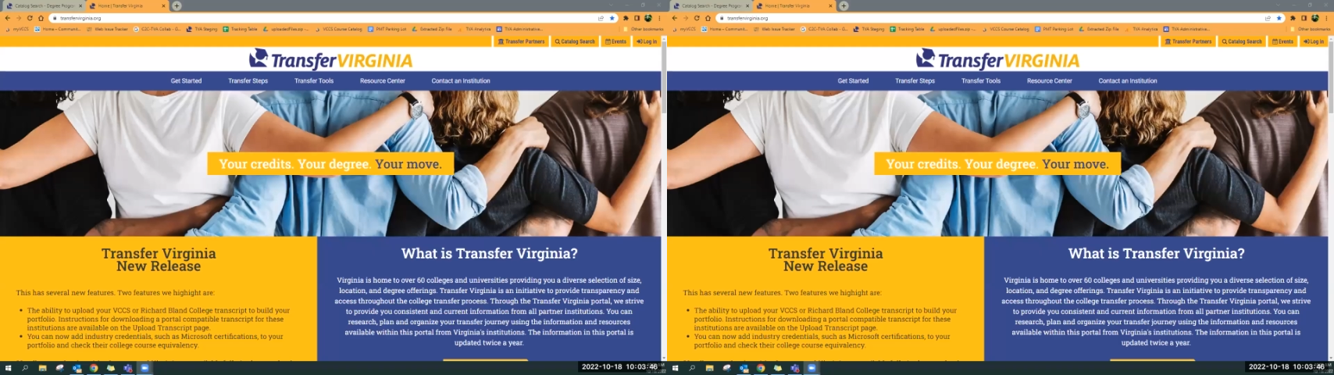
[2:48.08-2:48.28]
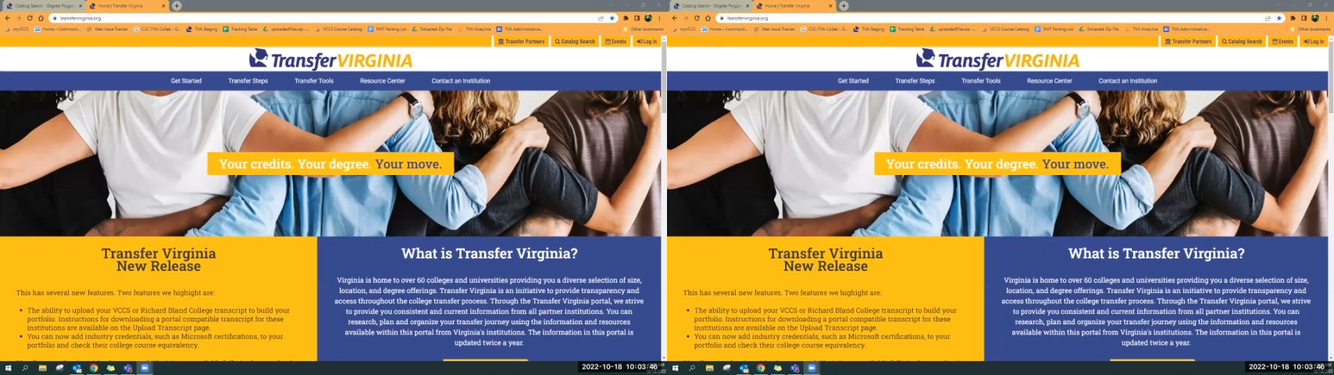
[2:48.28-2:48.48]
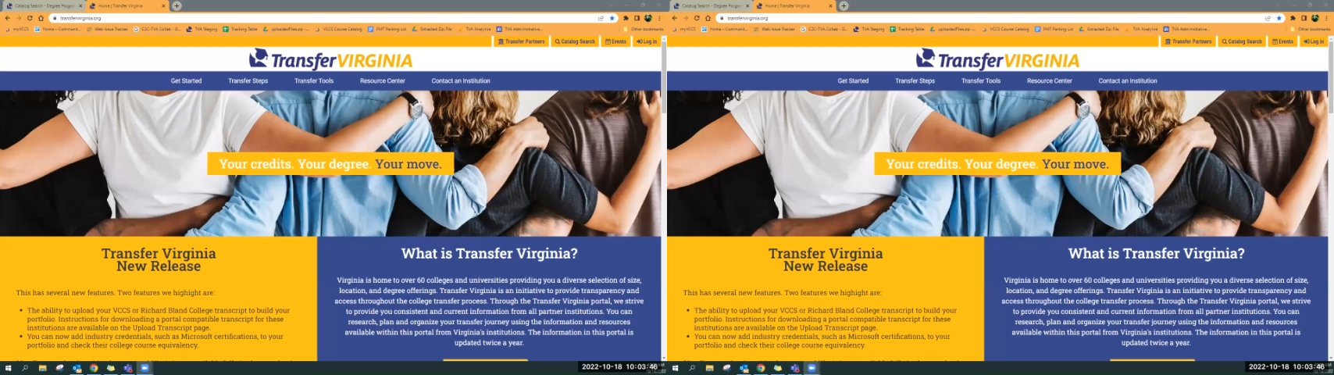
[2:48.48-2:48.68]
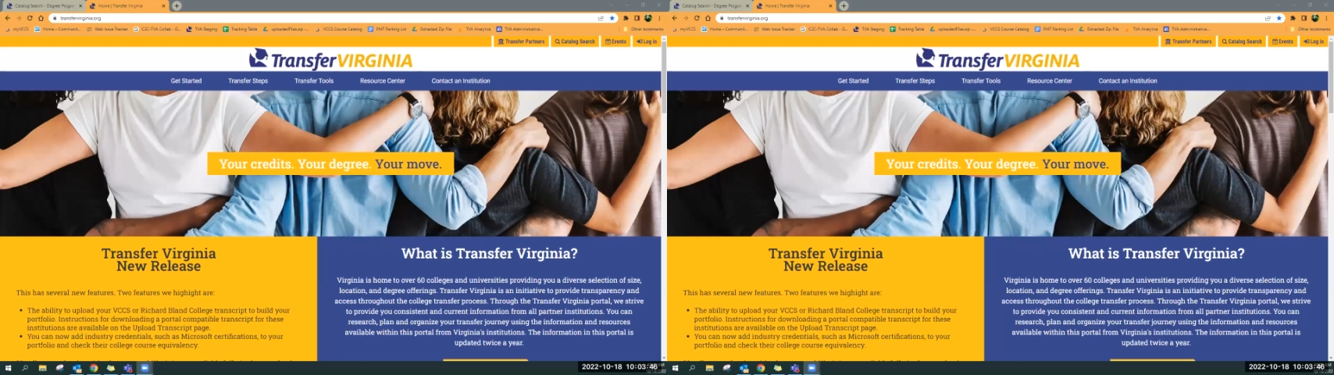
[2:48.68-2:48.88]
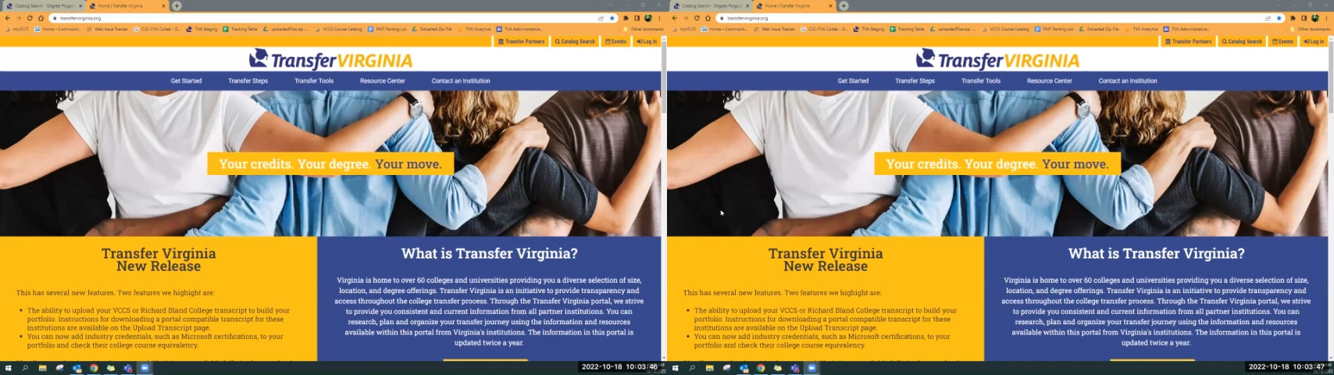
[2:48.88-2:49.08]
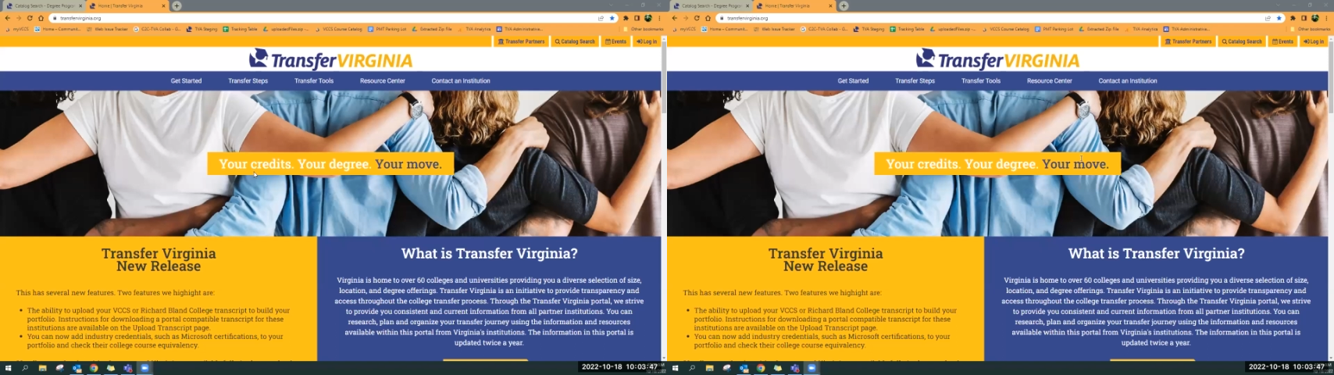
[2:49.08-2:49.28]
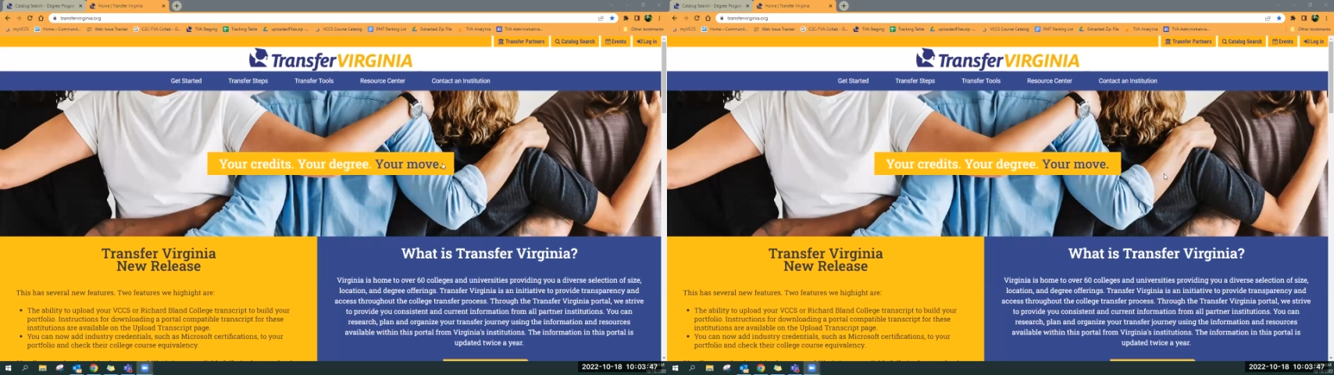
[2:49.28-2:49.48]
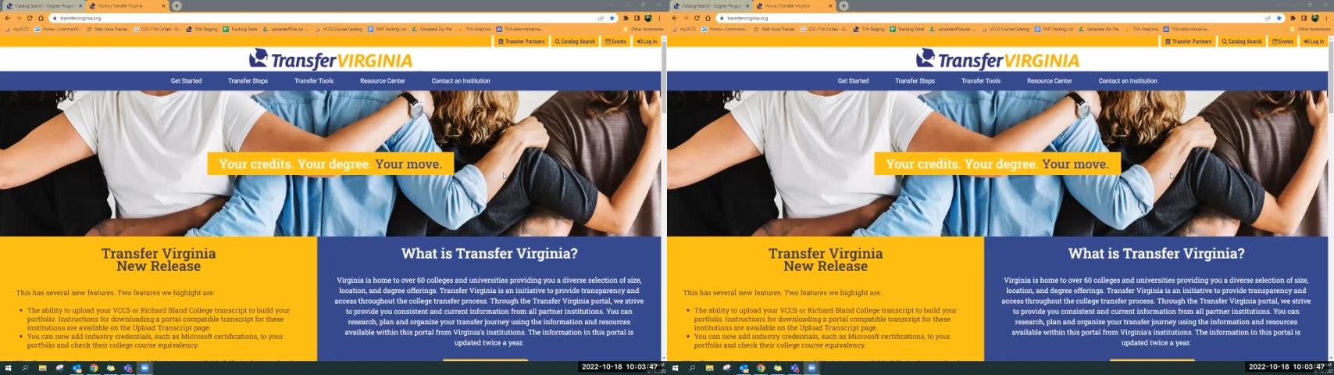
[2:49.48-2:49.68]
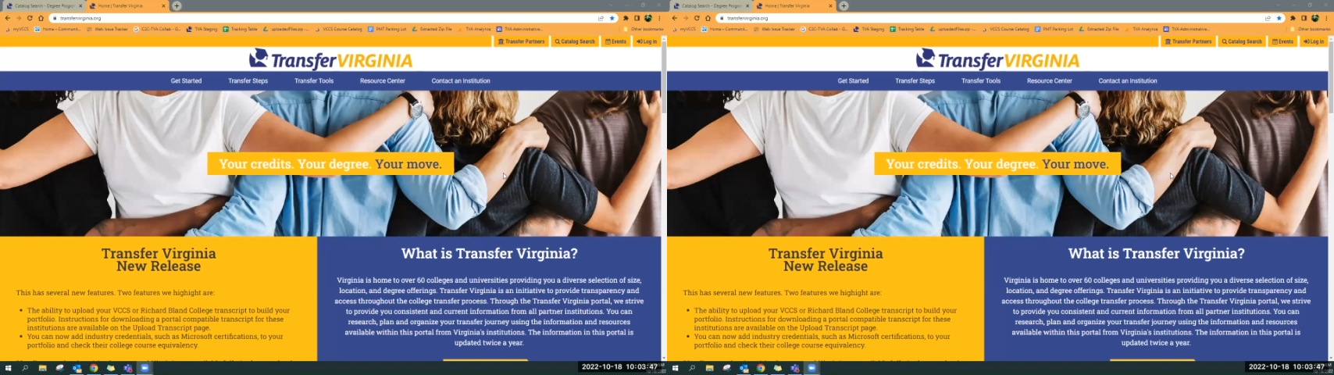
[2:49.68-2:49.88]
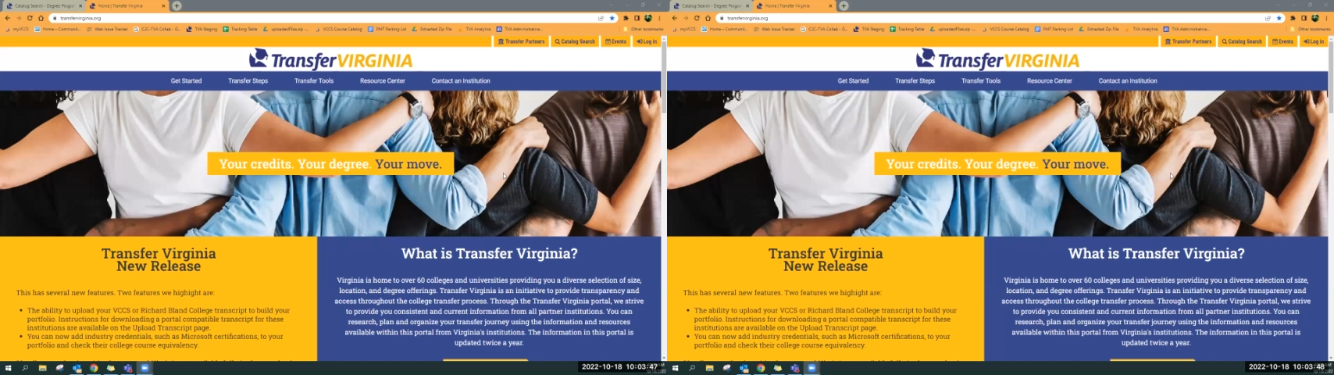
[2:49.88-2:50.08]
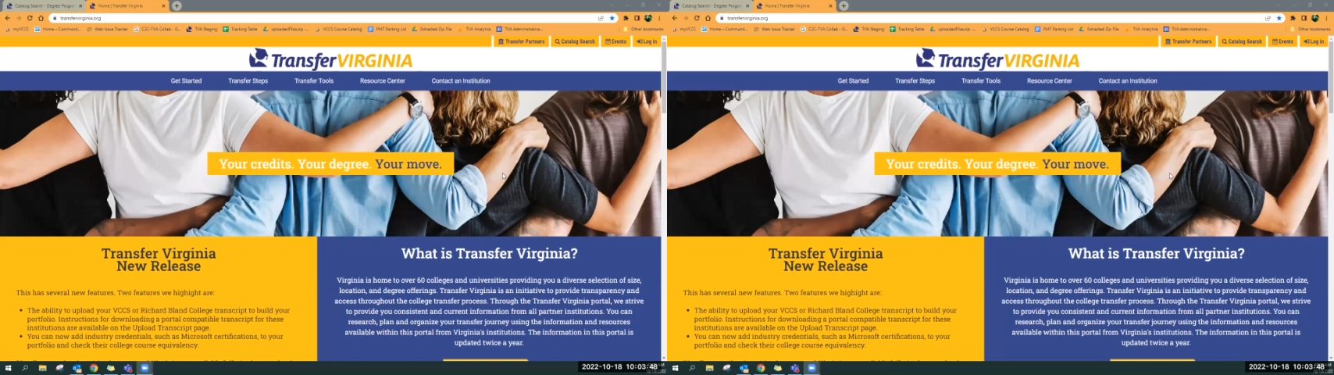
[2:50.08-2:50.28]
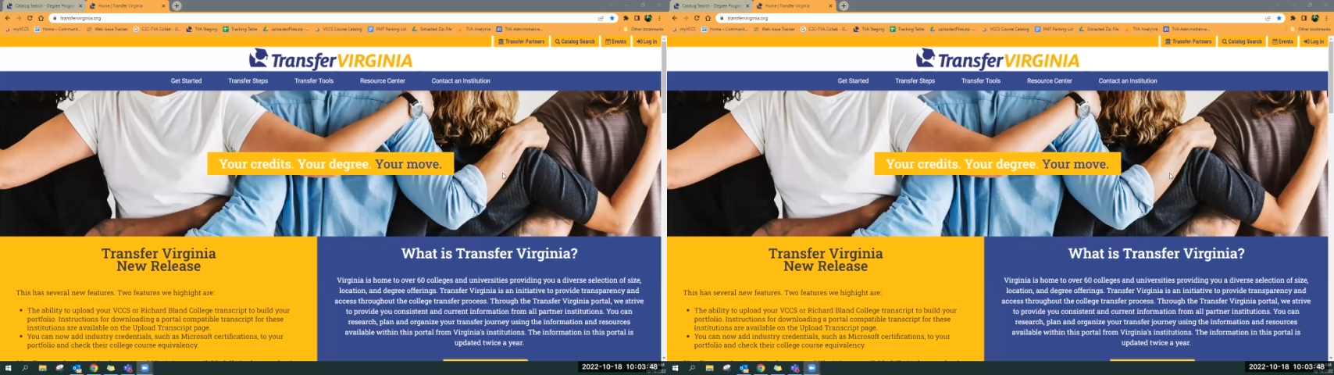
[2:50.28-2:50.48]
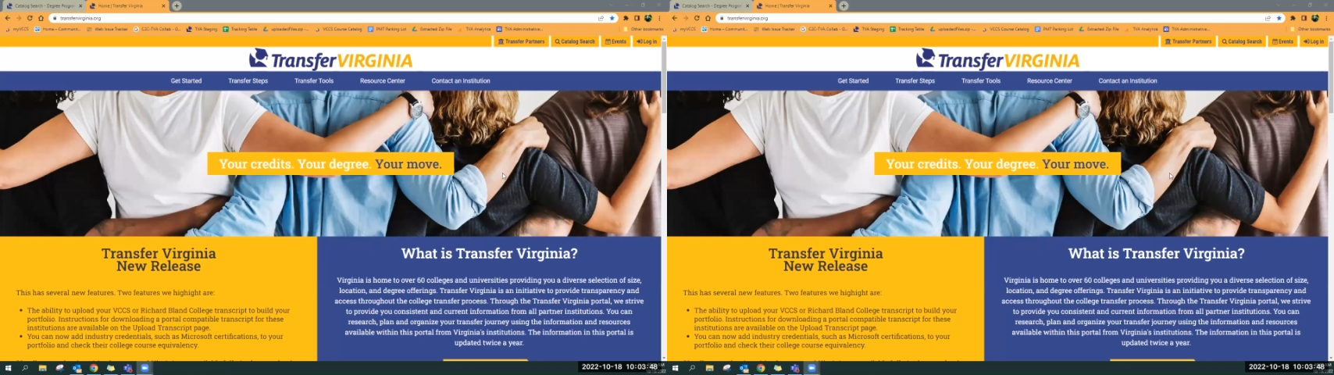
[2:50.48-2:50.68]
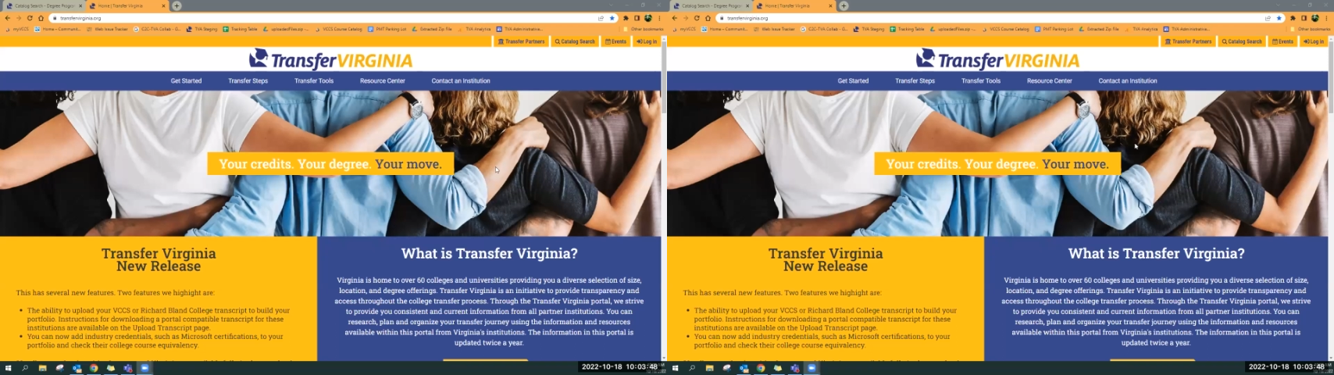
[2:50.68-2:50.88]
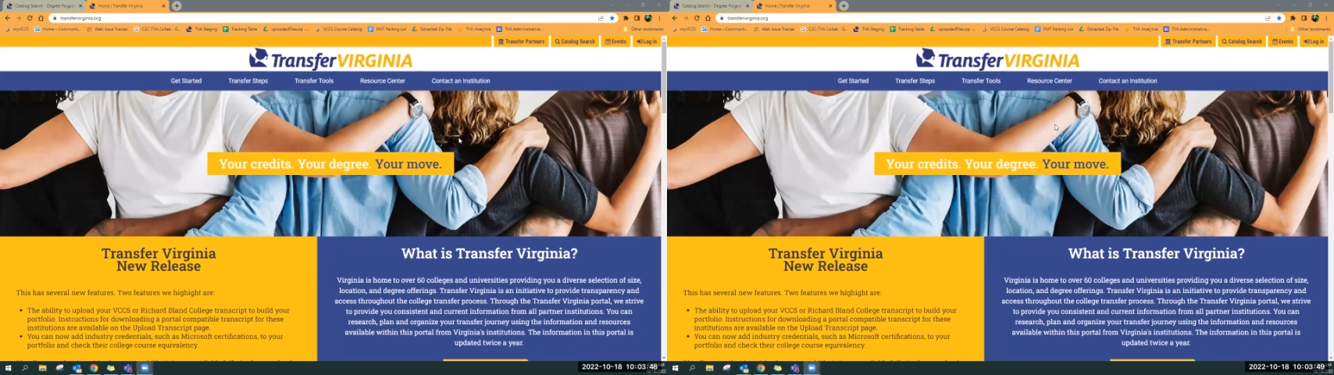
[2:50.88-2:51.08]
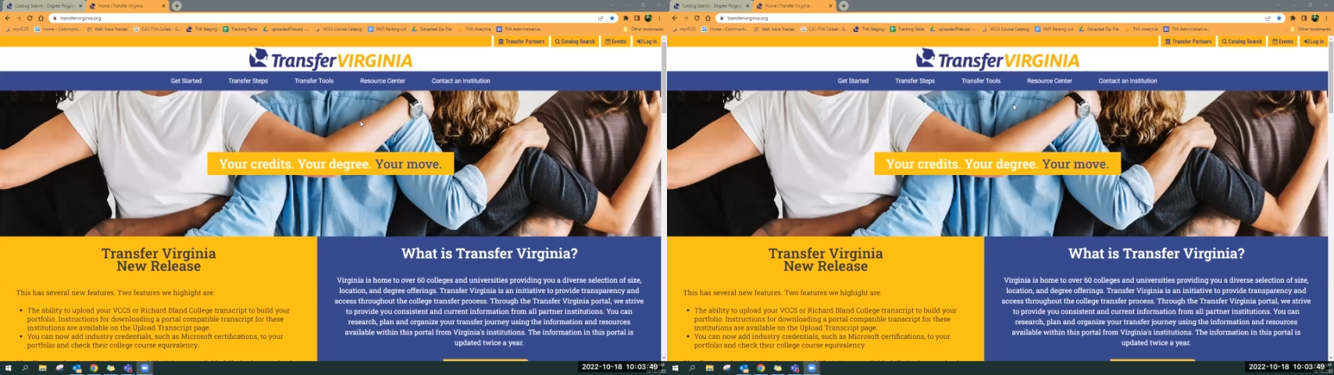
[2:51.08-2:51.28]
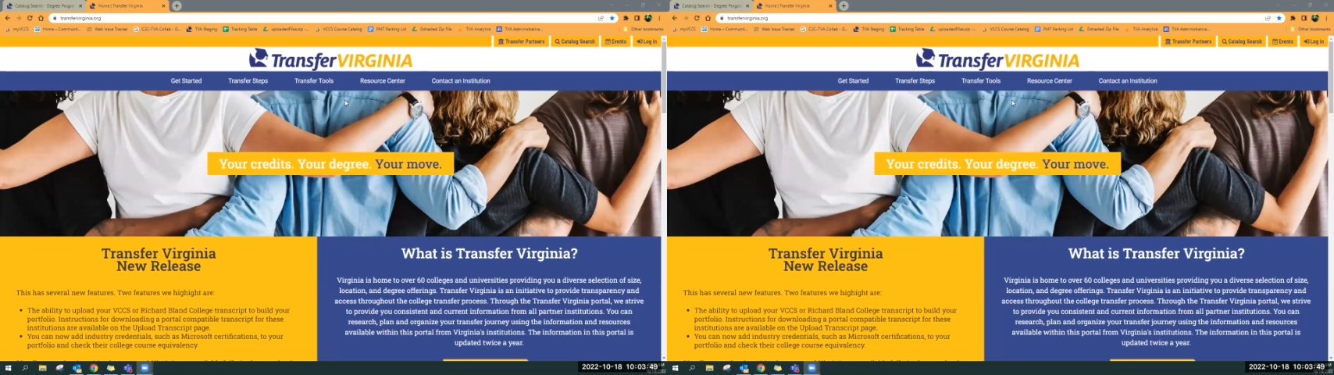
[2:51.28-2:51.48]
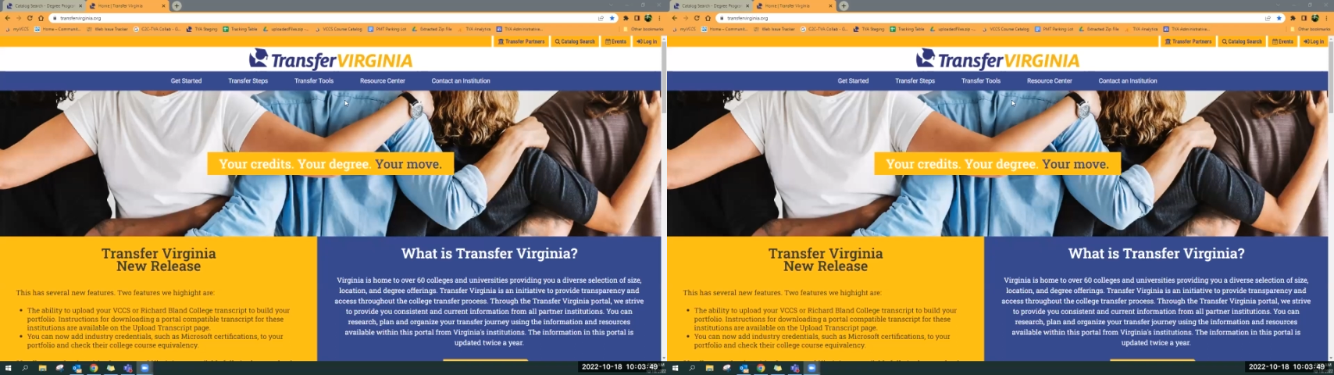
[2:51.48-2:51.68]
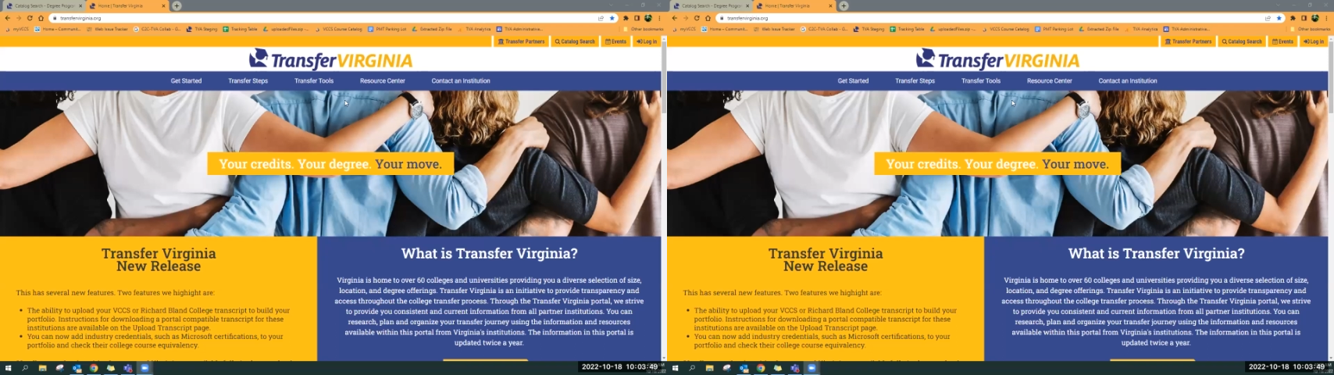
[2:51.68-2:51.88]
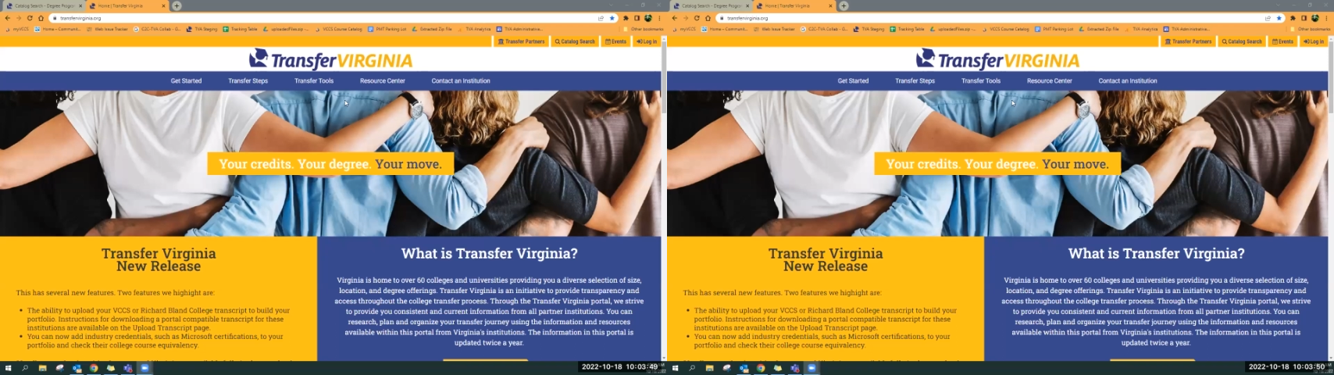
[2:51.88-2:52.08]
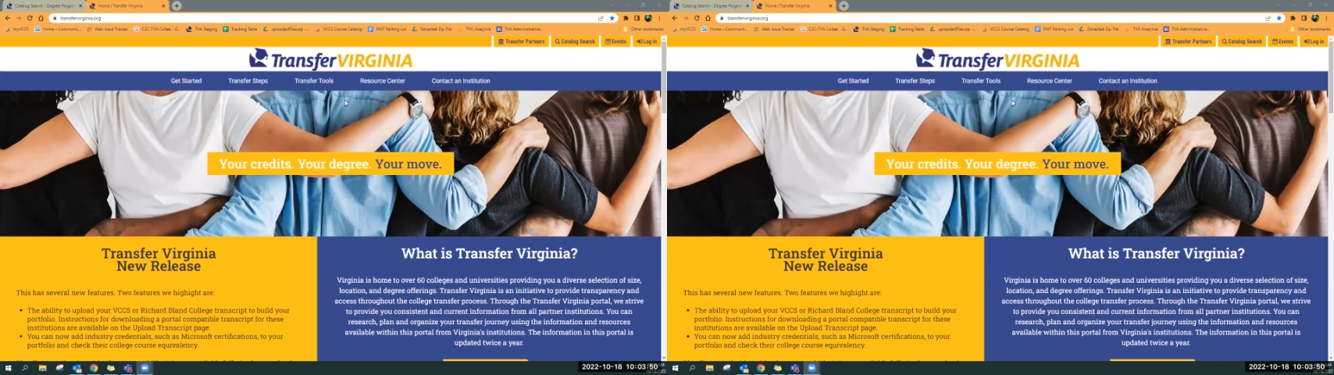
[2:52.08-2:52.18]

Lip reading: [unreadable: no face in view]